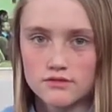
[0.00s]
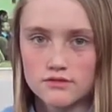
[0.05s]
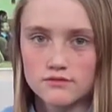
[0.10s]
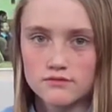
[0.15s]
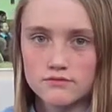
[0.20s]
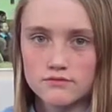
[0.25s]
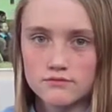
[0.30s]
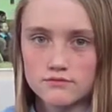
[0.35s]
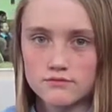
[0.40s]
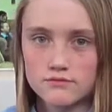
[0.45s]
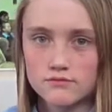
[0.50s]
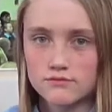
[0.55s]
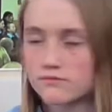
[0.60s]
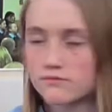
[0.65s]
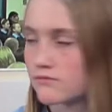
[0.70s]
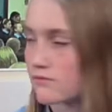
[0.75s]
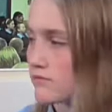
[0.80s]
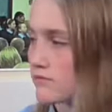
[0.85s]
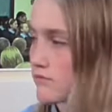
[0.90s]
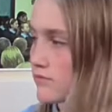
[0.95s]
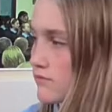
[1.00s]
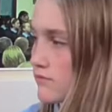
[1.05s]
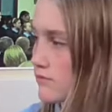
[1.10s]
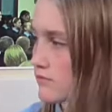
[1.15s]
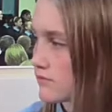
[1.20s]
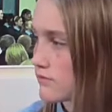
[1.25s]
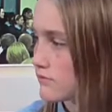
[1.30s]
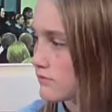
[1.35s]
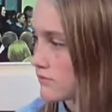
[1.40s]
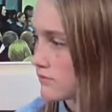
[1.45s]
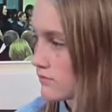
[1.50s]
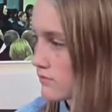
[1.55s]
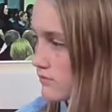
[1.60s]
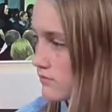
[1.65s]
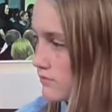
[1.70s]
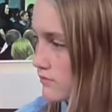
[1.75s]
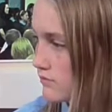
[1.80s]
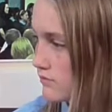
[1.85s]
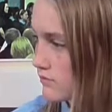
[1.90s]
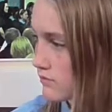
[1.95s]

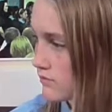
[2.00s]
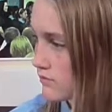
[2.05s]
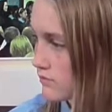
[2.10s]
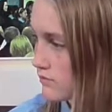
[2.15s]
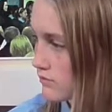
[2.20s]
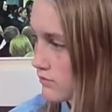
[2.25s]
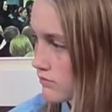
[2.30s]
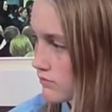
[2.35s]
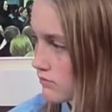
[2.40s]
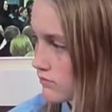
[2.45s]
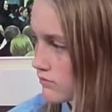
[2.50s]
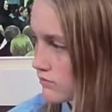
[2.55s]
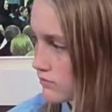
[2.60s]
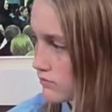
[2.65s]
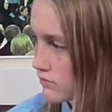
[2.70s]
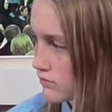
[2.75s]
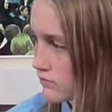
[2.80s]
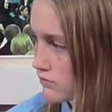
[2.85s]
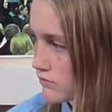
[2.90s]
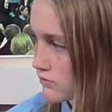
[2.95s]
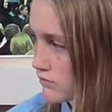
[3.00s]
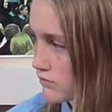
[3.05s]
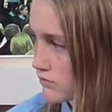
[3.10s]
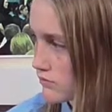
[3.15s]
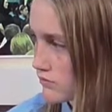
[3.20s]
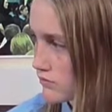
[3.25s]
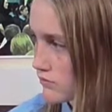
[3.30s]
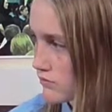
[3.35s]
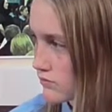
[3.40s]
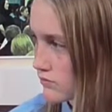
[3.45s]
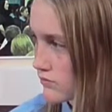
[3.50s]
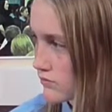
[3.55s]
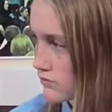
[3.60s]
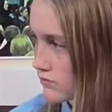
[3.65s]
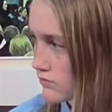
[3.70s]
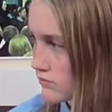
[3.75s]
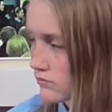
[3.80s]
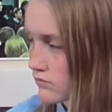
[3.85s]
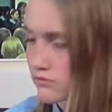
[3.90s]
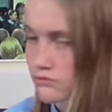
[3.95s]

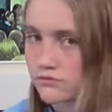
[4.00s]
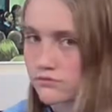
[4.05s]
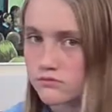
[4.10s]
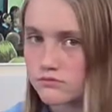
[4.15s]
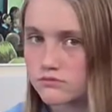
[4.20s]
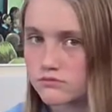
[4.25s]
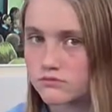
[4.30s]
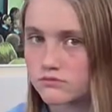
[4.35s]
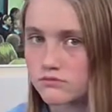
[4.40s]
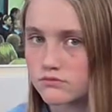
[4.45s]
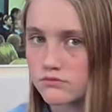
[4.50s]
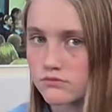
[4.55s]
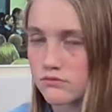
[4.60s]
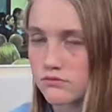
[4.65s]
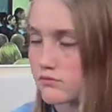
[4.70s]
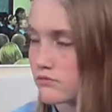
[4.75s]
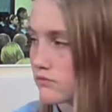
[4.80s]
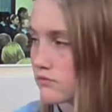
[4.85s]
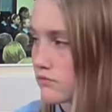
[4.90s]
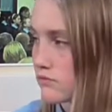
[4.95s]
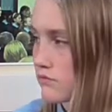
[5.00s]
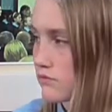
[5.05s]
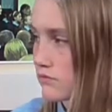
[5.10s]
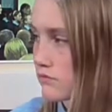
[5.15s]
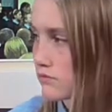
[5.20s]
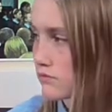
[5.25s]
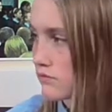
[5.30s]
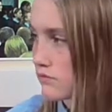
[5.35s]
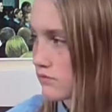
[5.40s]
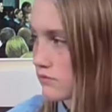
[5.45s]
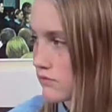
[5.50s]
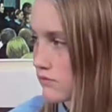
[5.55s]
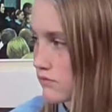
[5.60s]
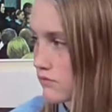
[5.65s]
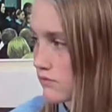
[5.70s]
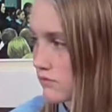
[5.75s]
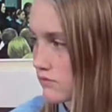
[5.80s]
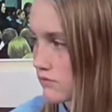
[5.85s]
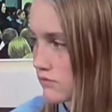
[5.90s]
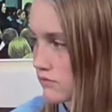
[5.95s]

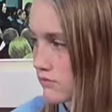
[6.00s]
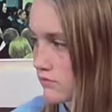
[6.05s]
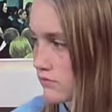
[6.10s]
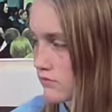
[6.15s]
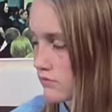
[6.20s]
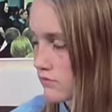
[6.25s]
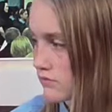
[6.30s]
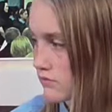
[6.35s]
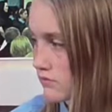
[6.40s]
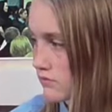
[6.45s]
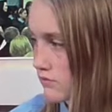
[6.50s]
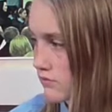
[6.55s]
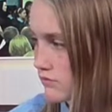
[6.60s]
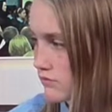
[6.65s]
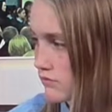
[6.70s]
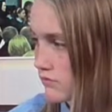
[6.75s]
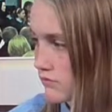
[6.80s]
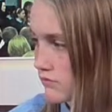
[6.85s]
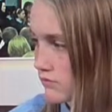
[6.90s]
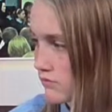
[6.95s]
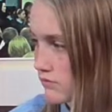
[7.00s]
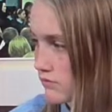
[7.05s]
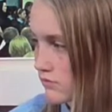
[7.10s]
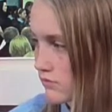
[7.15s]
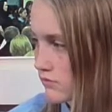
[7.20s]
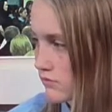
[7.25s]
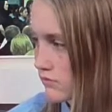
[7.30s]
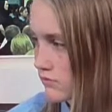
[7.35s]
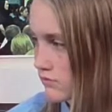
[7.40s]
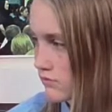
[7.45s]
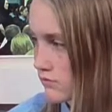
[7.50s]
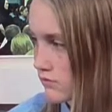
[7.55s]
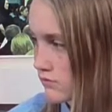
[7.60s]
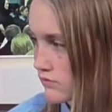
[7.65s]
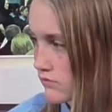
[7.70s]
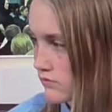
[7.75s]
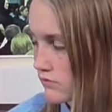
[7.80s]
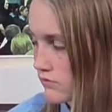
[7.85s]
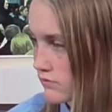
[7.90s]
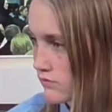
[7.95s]
No words are spoken by the person on screen.